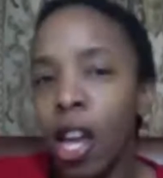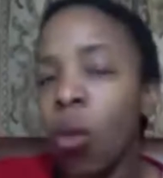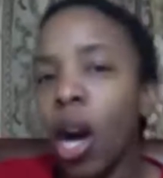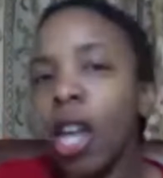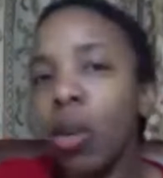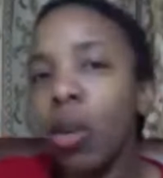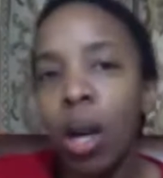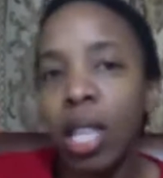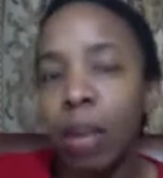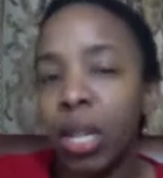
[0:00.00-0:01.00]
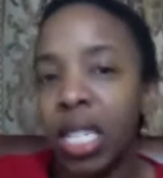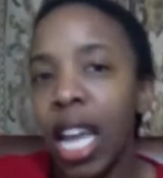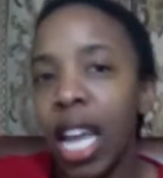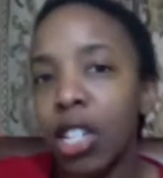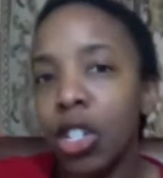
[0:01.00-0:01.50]
What are the walls that
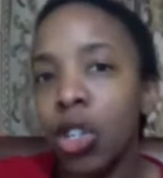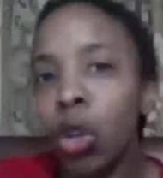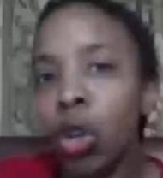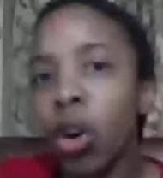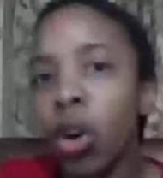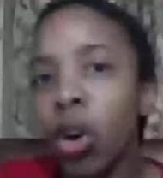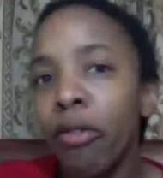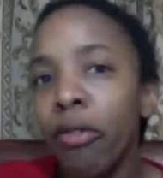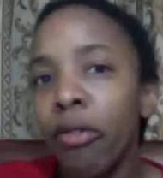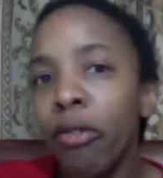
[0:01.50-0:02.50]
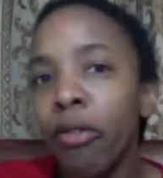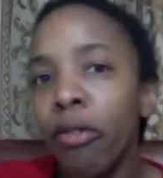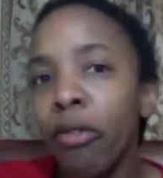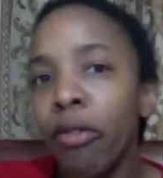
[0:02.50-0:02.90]
protect your financial